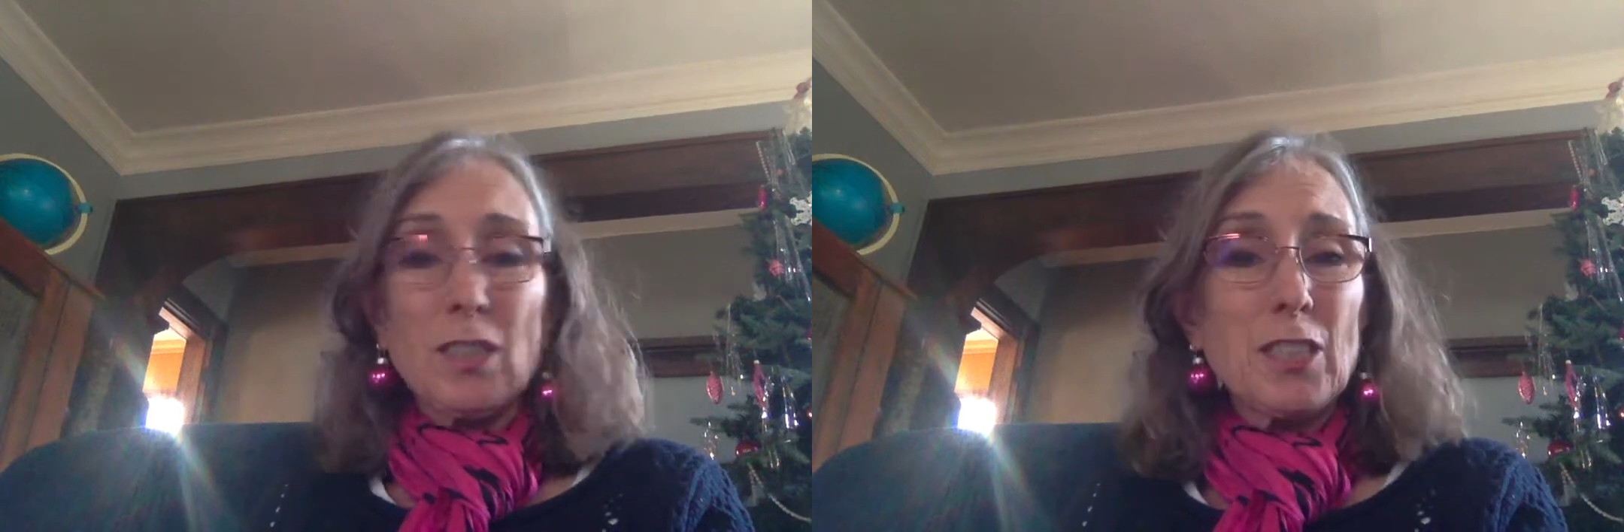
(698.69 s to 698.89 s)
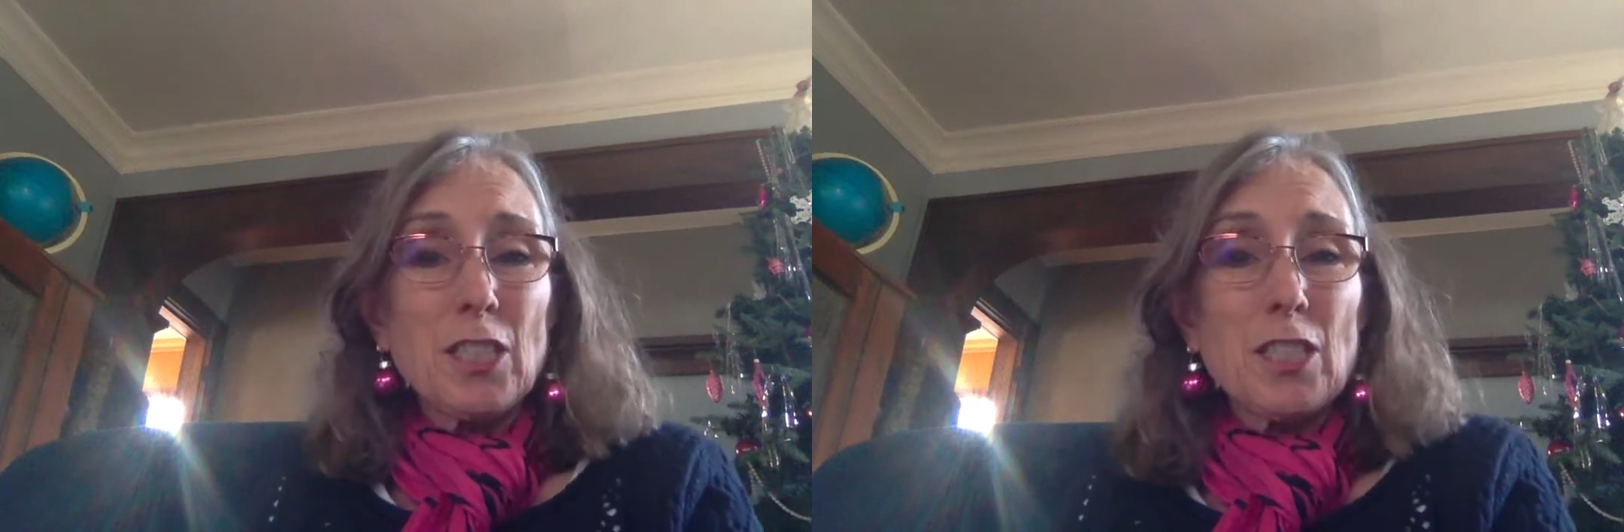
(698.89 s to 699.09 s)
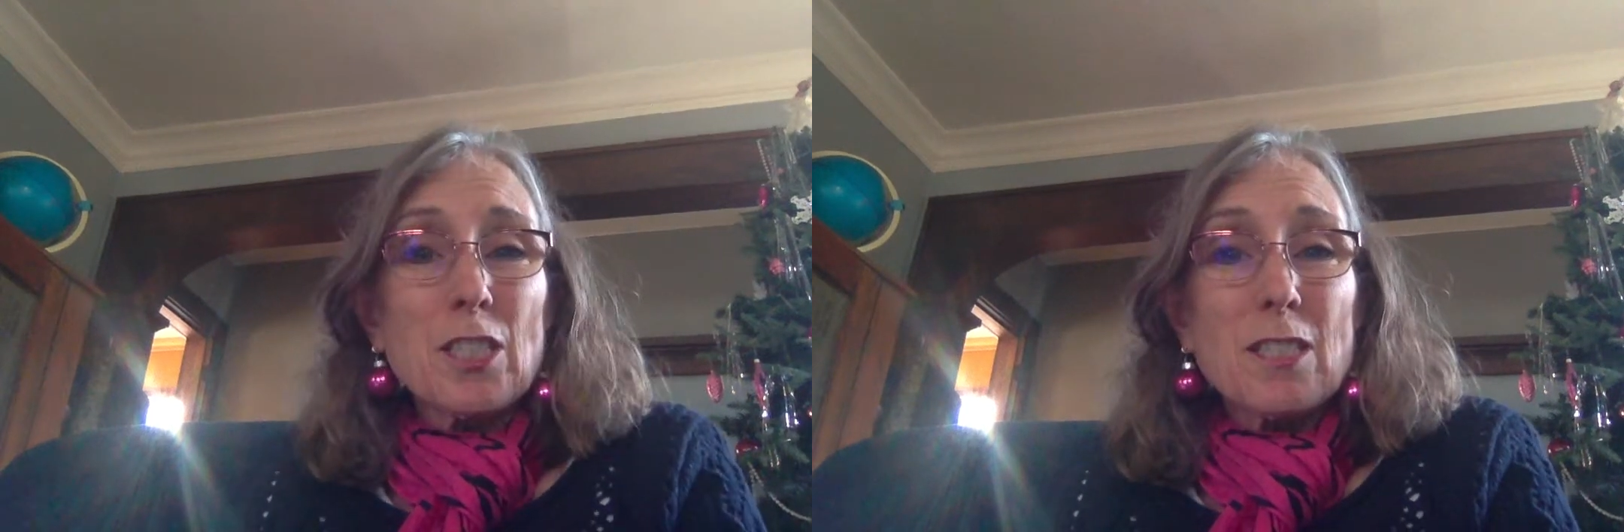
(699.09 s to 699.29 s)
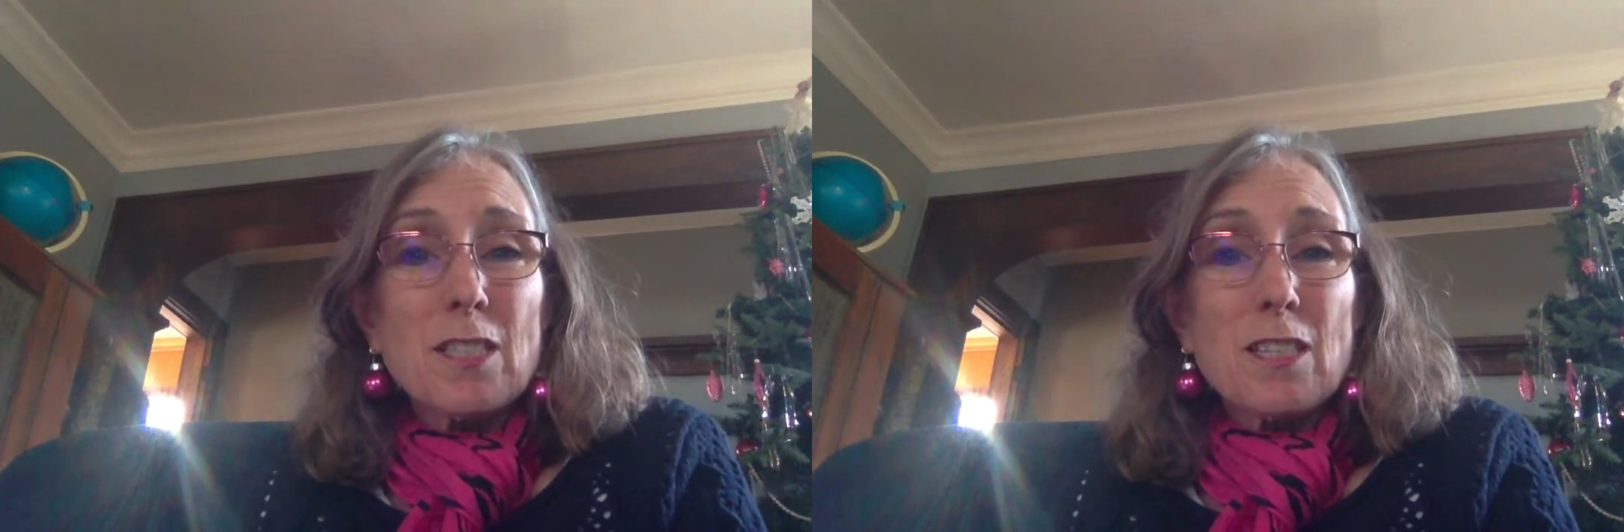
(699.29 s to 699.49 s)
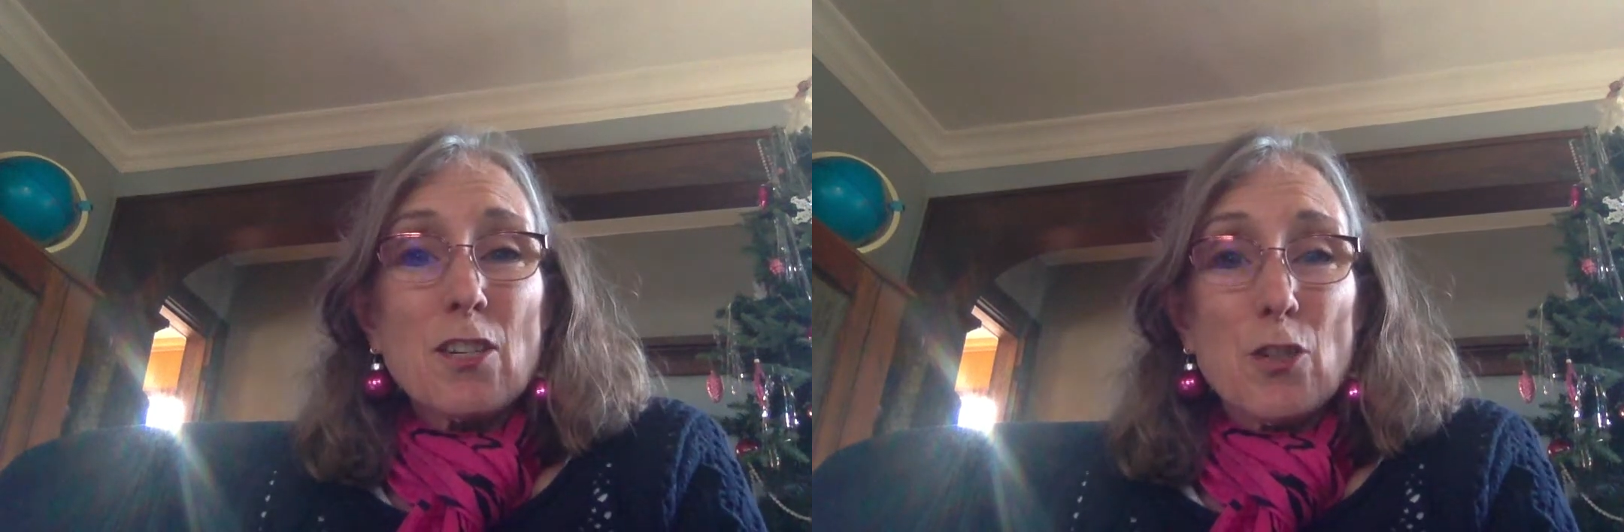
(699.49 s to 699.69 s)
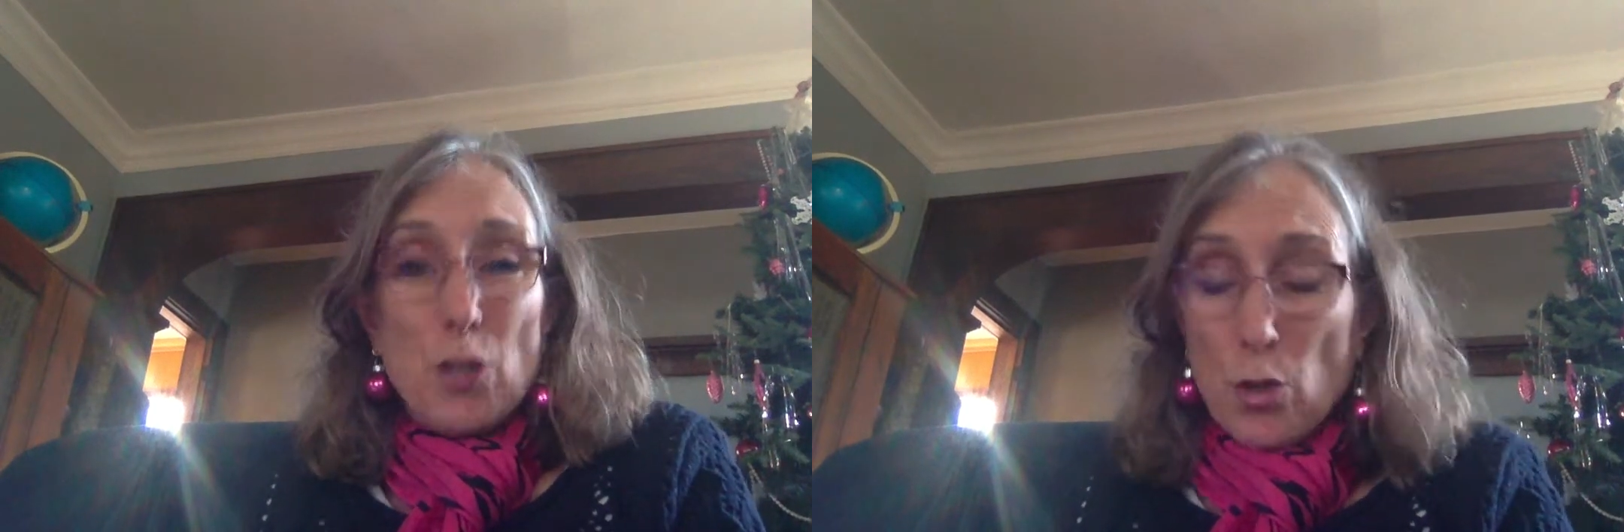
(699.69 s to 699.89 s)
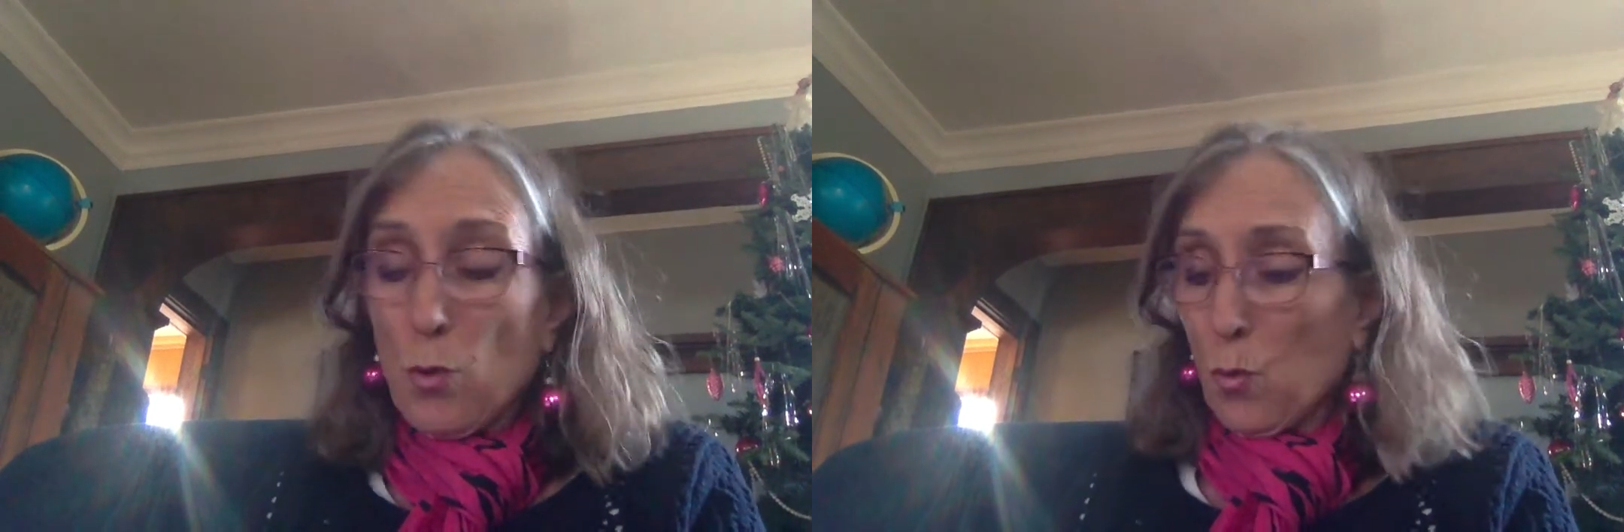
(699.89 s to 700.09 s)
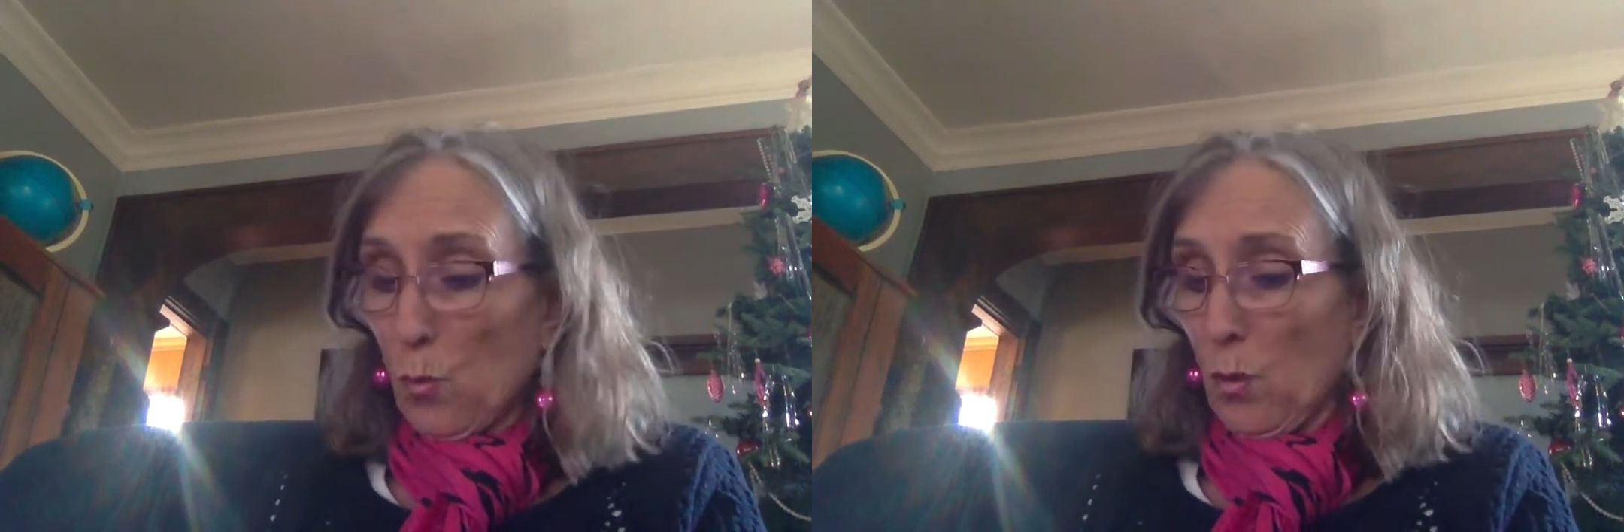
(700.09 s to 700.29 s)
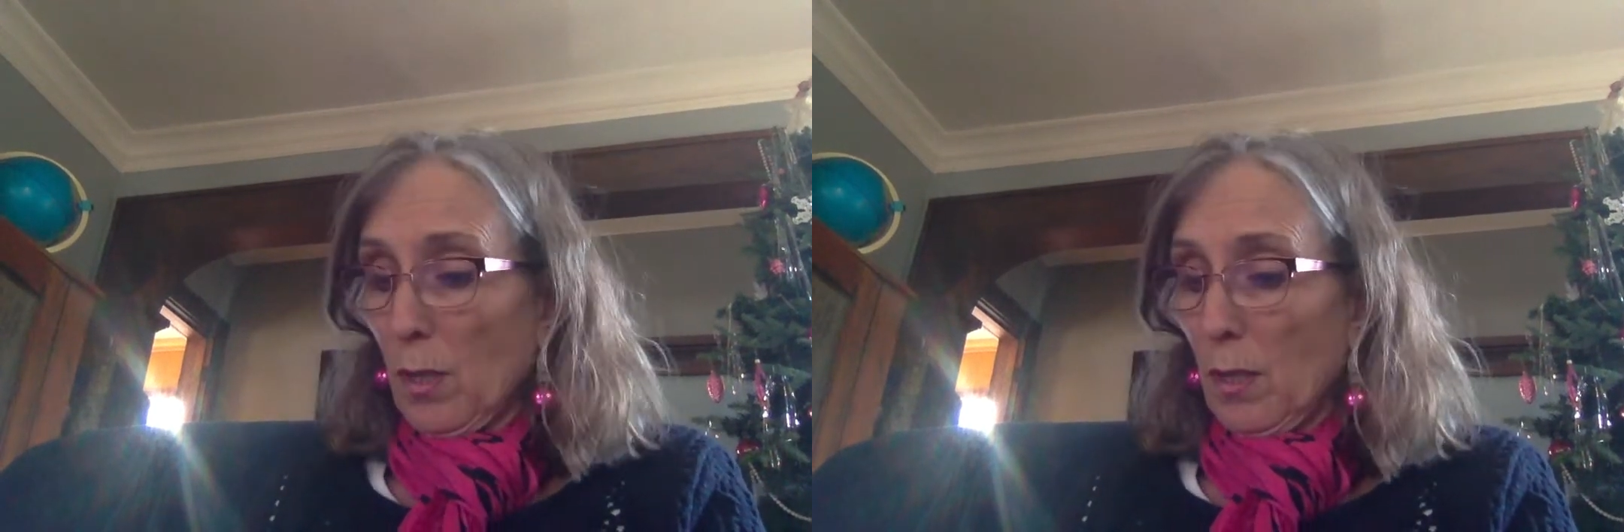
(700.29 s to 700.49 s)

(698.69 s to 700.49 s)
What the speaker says: She just knew.